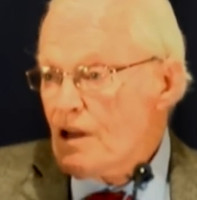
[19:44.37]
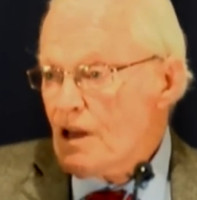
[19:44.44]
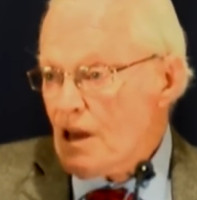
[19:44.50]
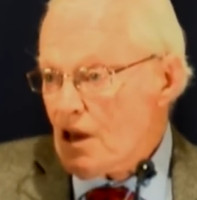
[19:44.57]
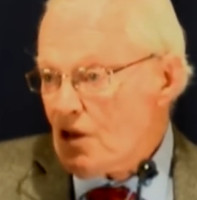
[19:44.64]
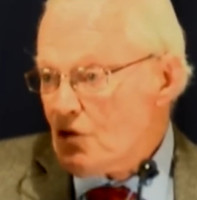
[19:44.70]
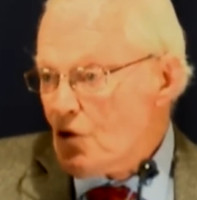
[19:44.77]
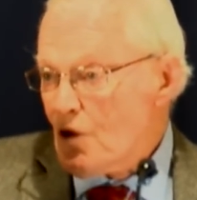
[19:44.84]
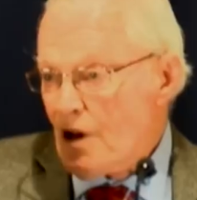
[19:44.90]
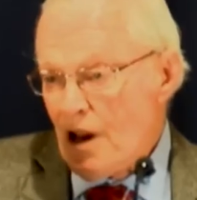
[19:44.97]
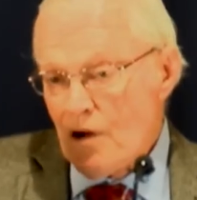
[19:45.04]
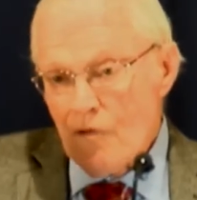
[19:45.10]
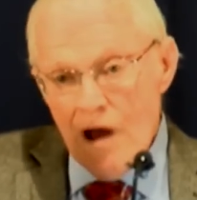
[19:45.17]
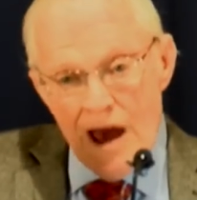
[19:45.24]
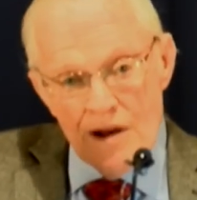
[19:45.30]
He can do it
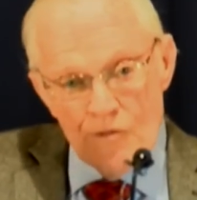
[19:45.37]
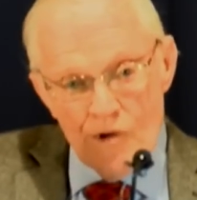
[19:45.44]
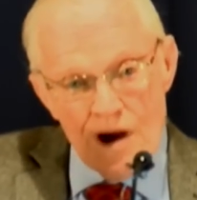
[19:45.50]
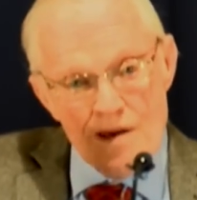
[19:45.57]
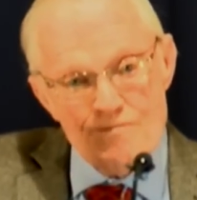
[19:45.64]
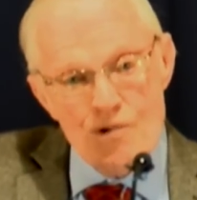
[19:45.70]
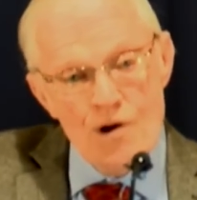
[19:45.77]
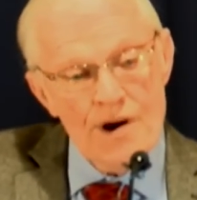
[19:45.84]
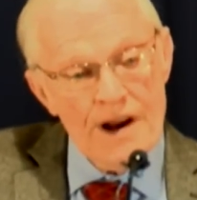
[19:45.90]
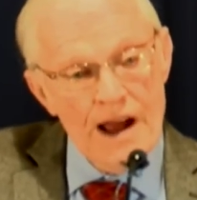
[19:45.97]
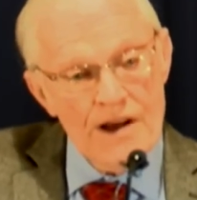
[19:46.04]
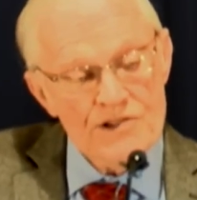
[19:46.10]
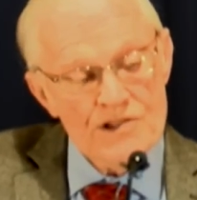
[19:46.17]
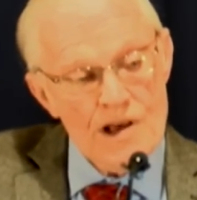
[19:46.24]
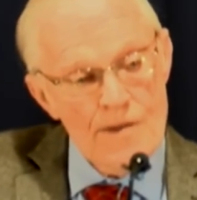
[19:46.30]
in the right way, point
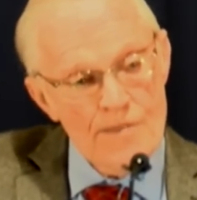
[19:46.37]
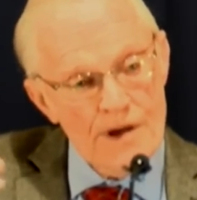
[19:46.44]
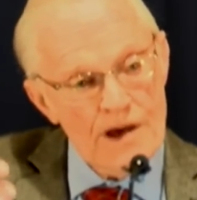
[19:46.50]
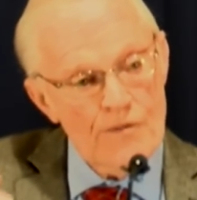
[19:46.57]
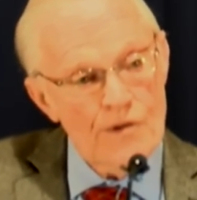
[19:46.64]
out something,